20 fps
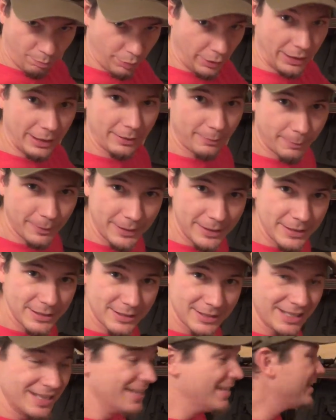blank
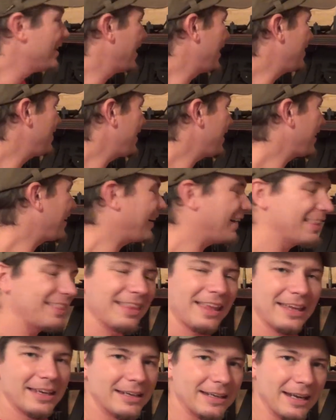piece, and then I
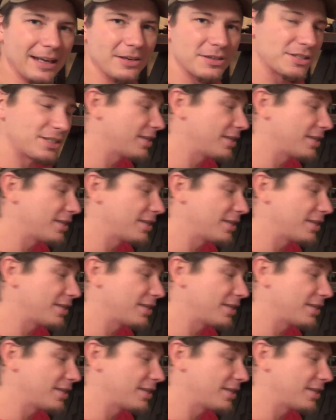laid it out